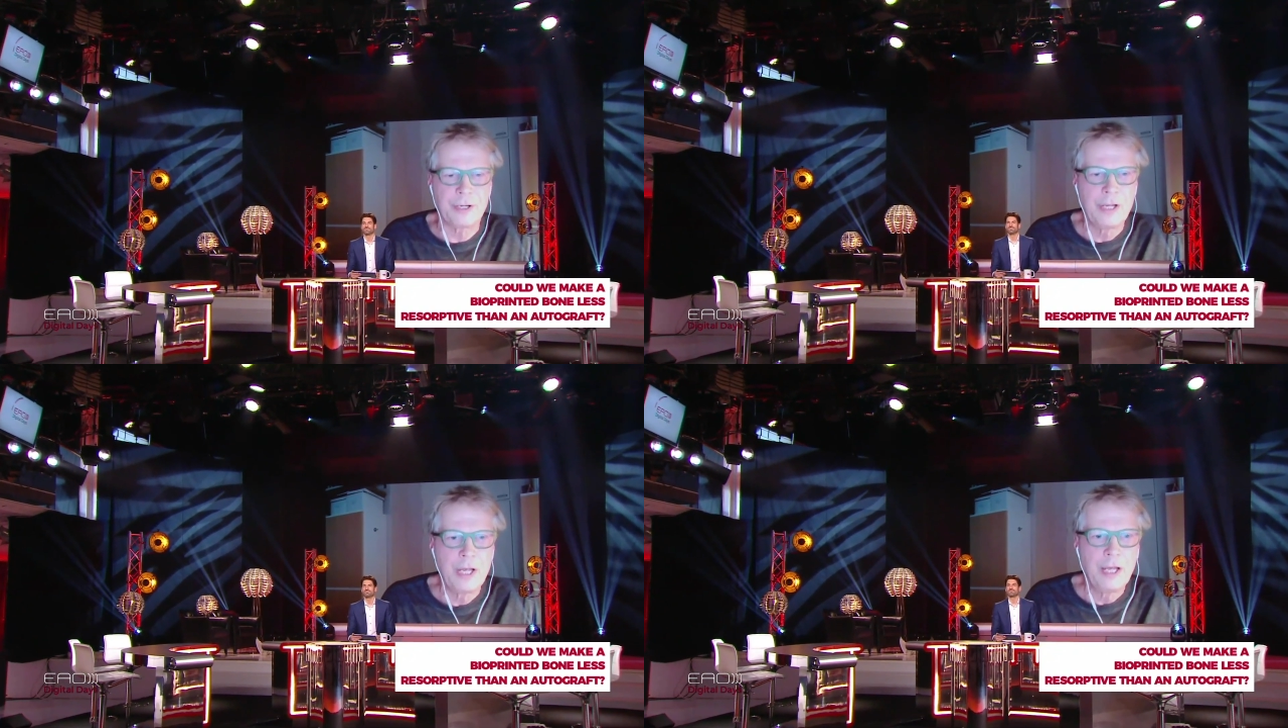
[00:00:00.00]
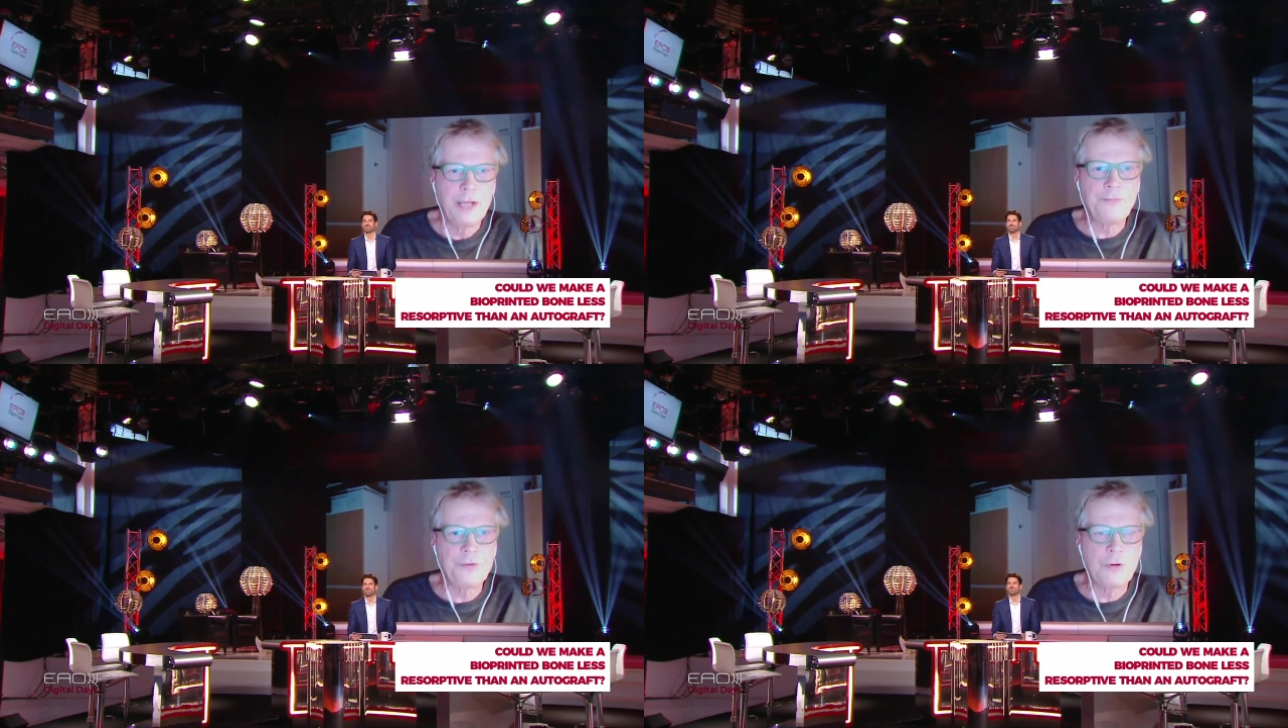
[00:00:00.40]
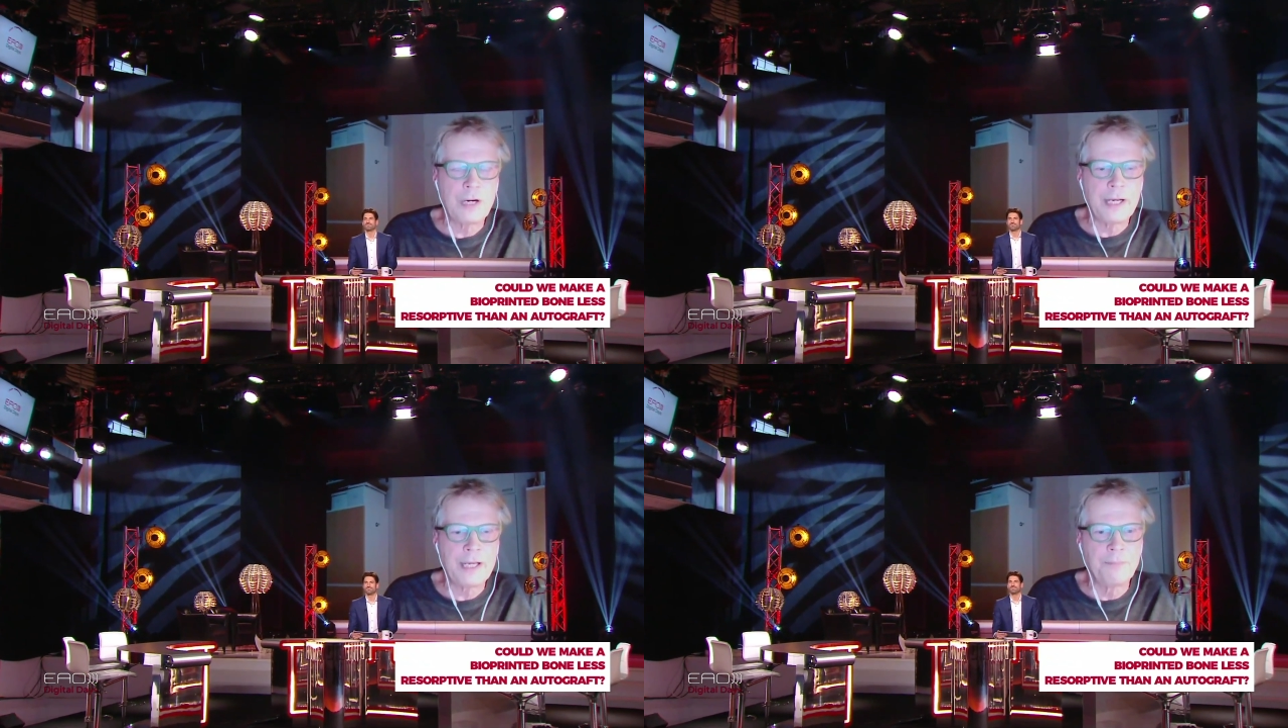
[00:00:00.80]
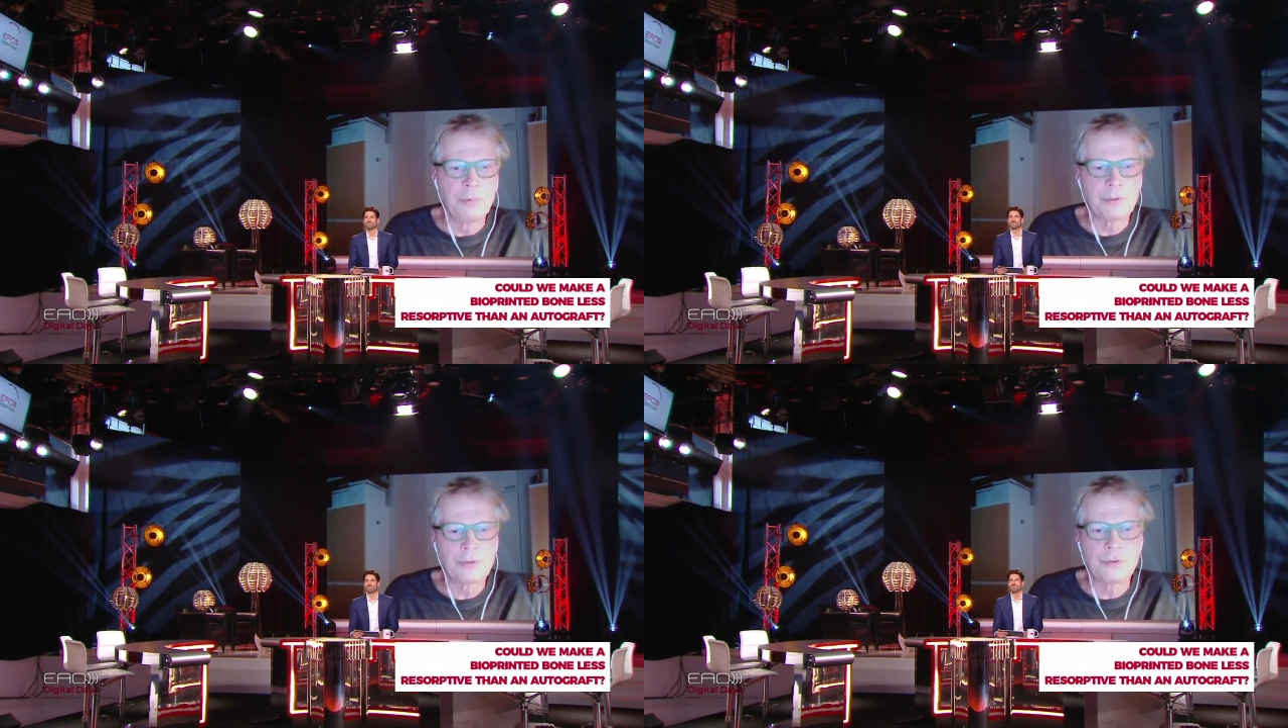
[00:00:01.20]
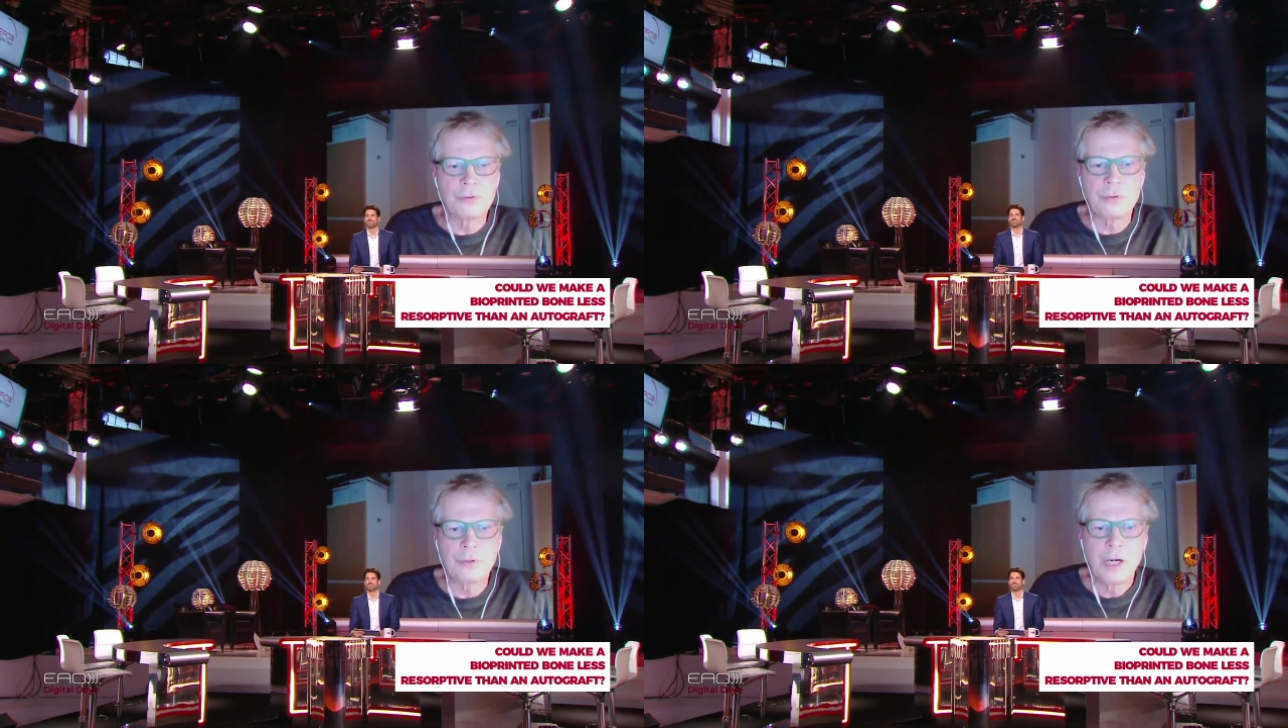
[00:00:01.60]
If you are able
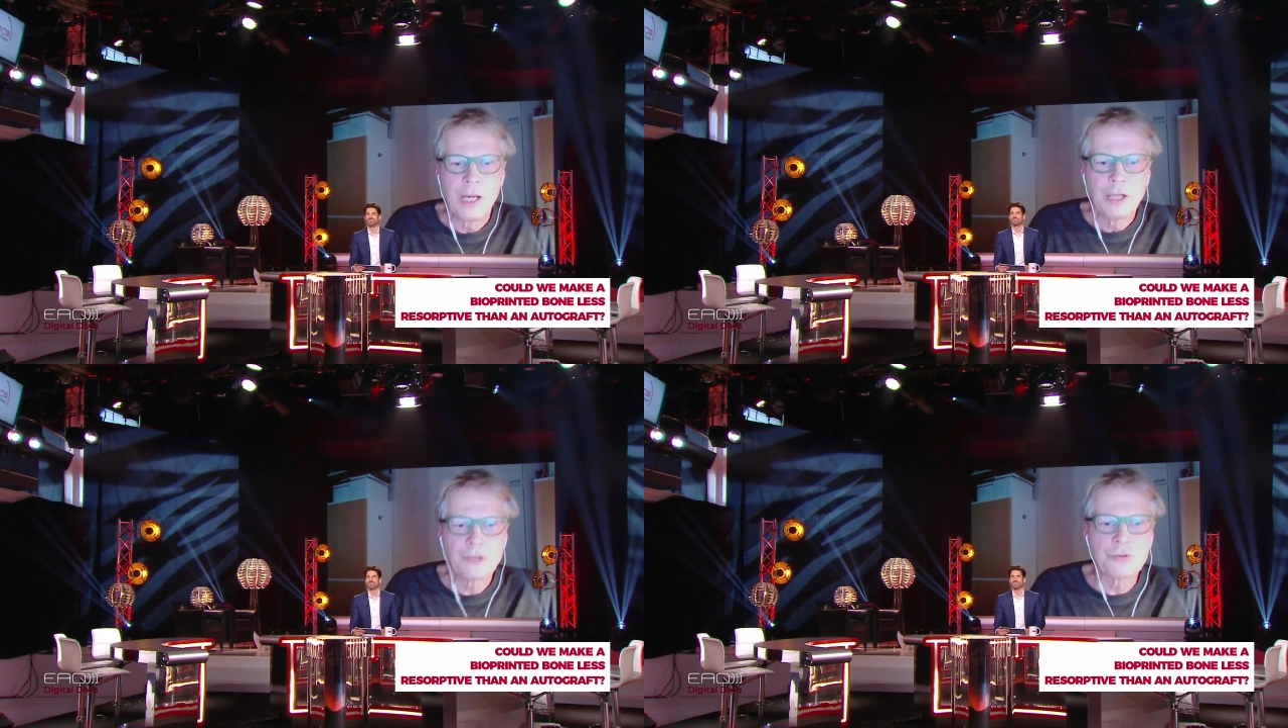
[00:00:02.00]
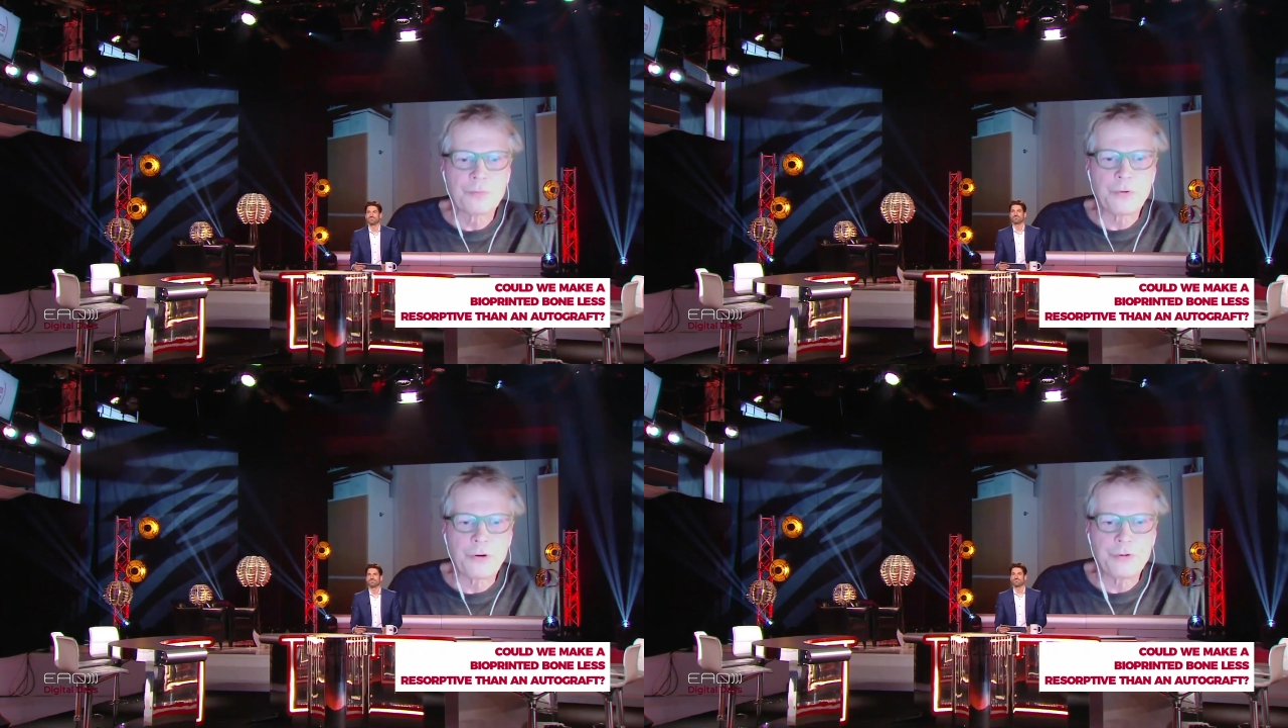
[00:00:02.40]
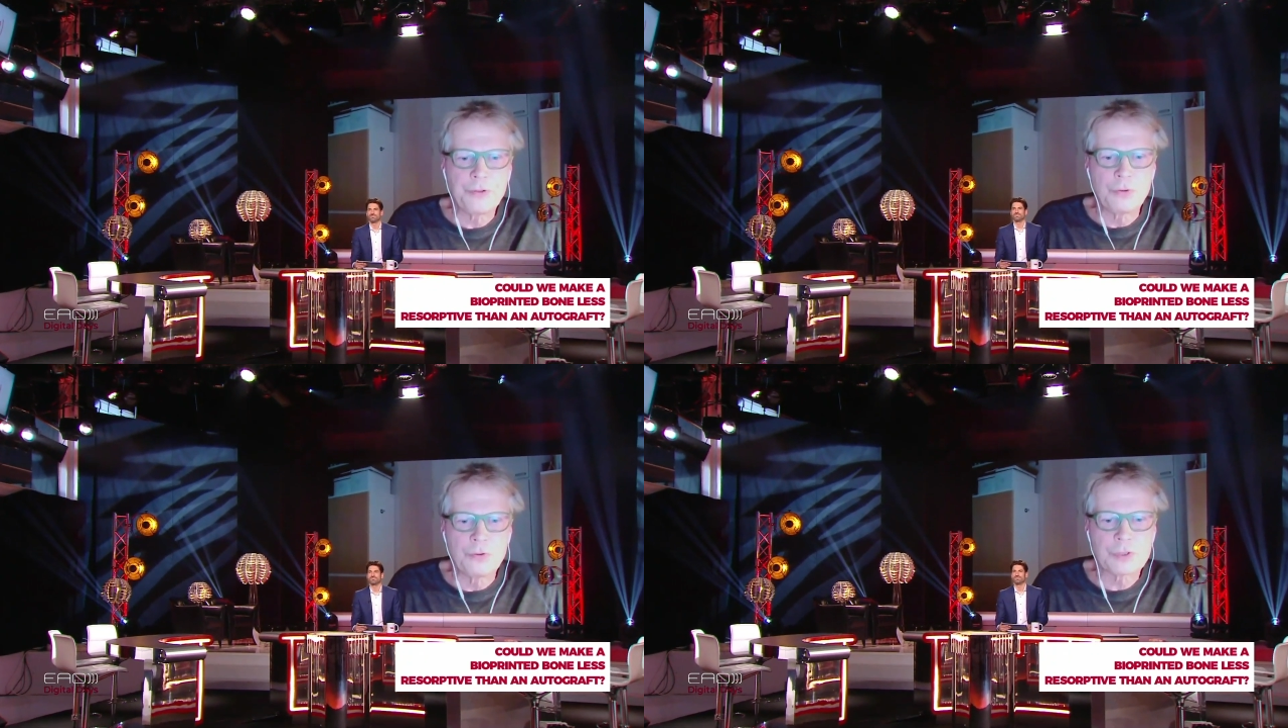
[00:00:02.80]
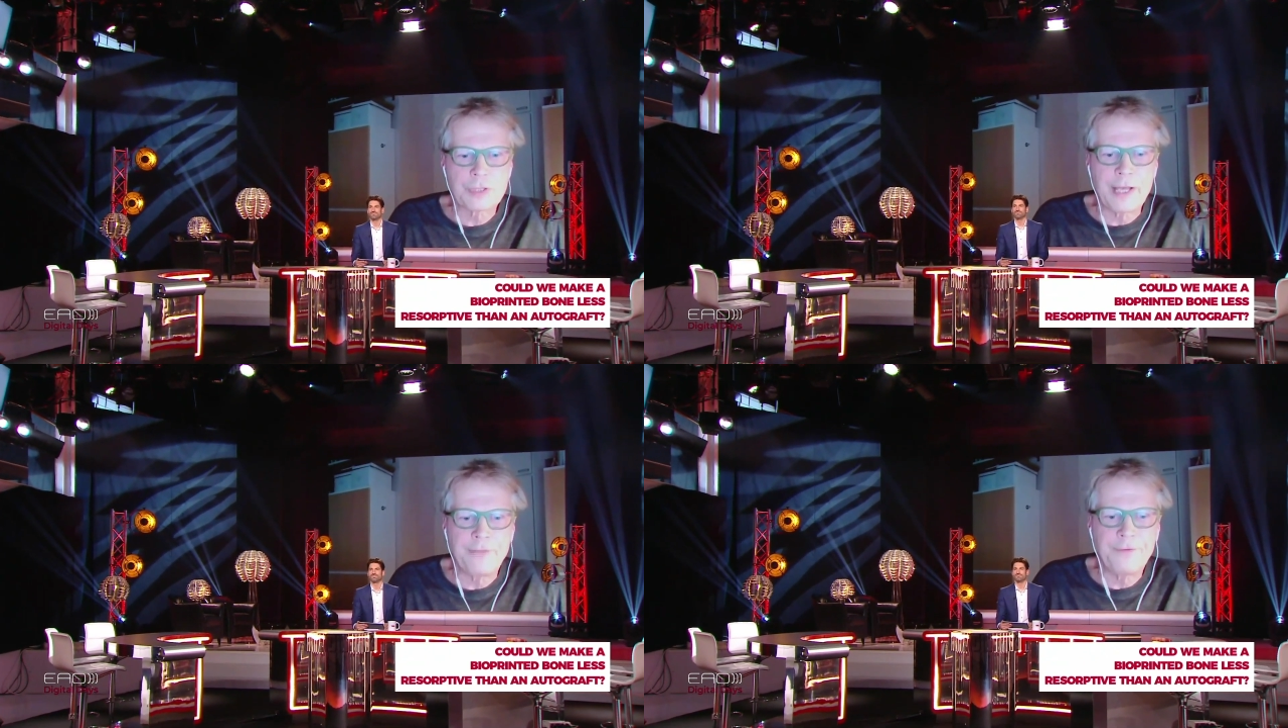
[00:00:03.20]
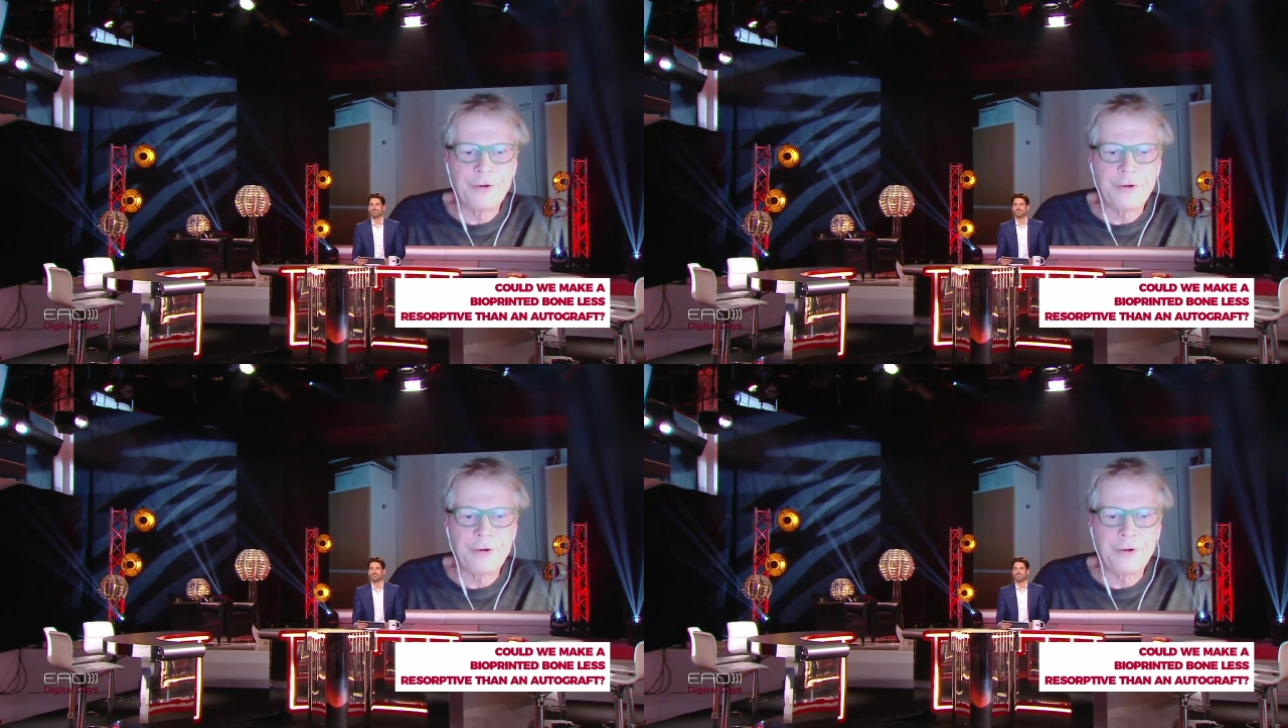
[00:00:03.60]
to produce a very